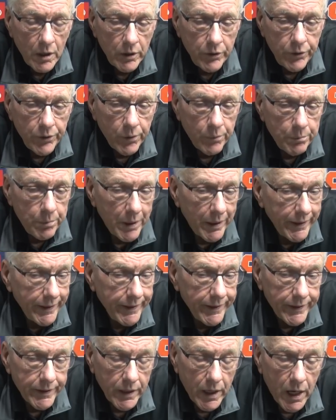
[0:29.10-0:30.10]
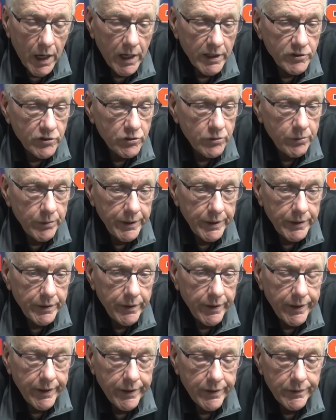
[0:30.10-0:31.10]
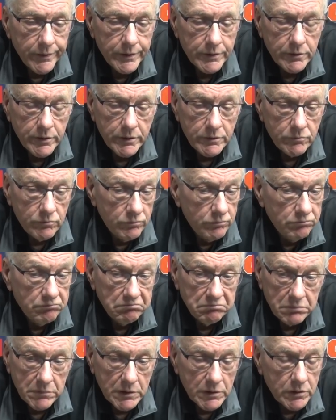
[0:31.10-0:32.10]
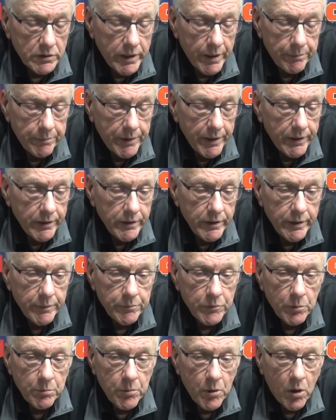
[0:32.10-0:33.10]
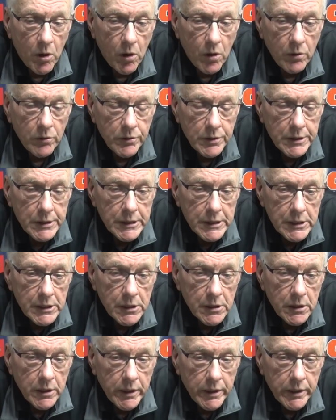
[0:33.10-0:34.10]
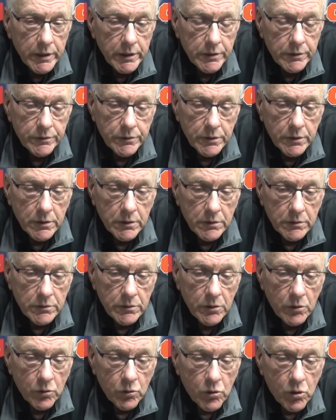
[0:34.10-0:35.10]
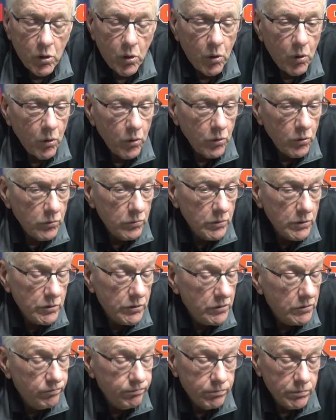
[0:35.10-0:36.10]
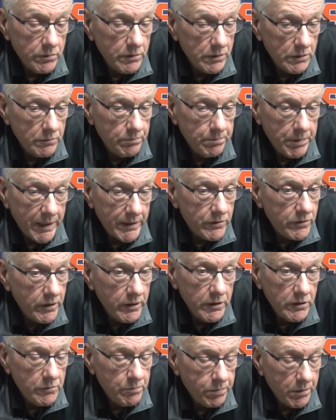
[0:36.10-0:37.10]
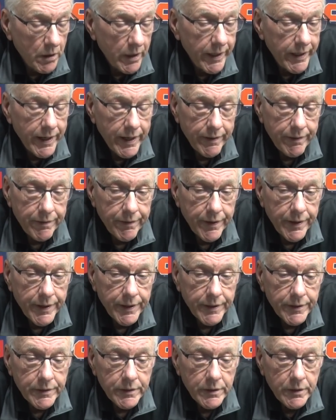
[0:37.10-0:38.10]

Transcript: You know, Buddy hit a hot streak there, and they just kept getting him the ball. And, you know, Cole was the best he's played, I think.